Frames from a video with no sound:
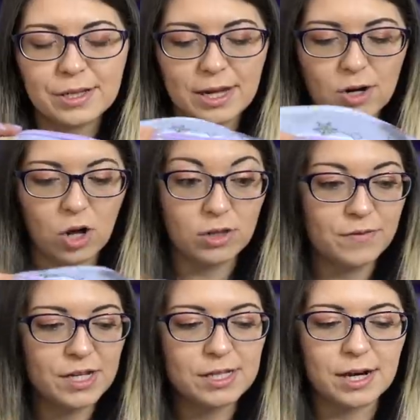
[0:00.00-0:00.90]
that all
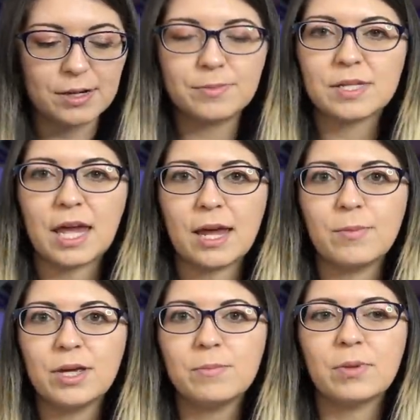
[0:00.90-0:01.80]
of these items
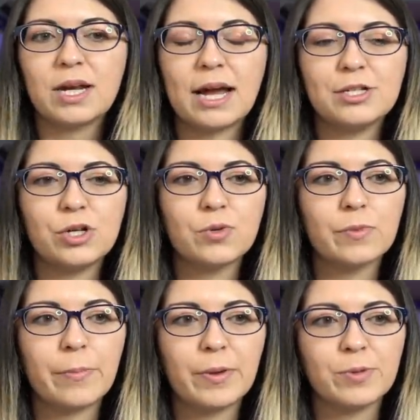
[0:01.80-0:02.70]
came in, but I don't
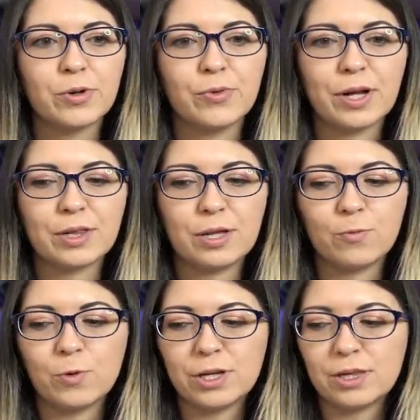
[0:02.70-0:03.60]
remember correctly
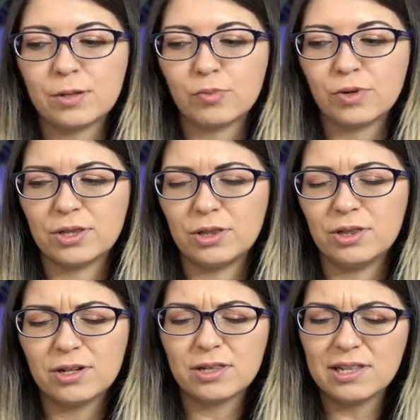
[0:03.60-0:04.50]
what the print
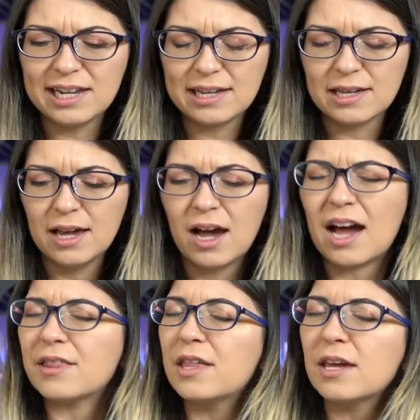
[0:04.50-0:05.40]
looked like.
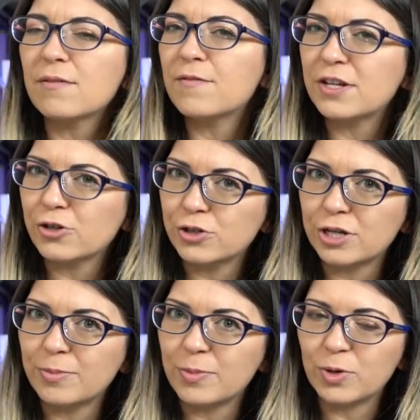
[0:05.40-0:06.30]
I think it featured
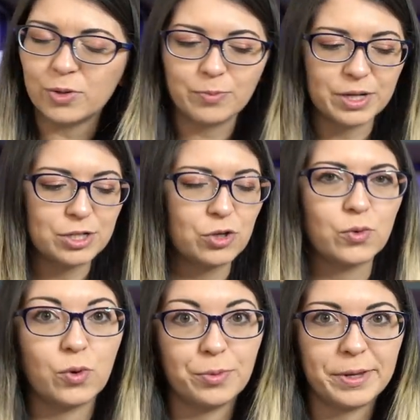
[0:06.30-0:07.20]
Chibi Moon, but
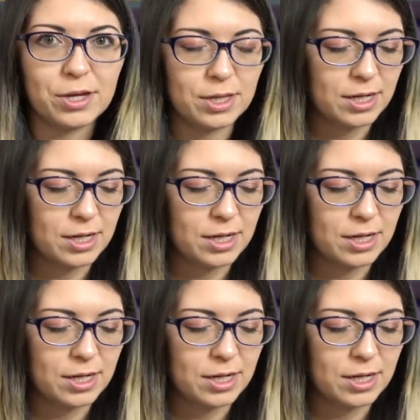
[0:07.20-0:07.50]
don't quote me on